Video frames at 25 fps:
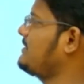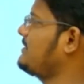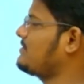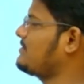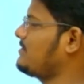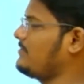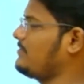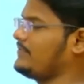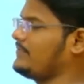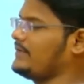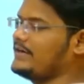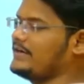
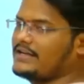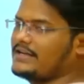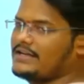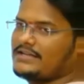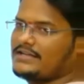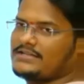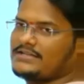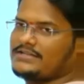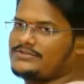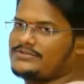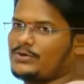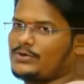of
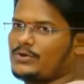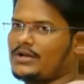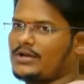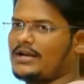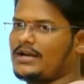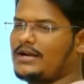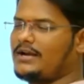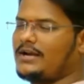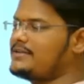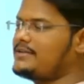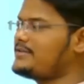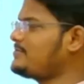International Solar
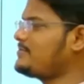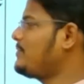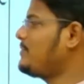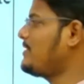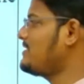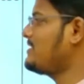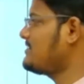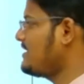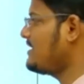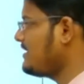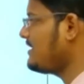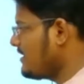Alliance
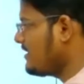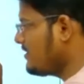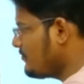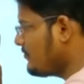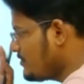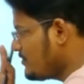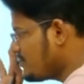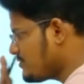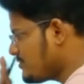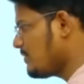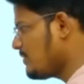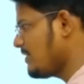present in
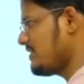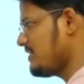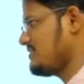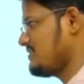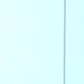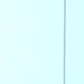which place?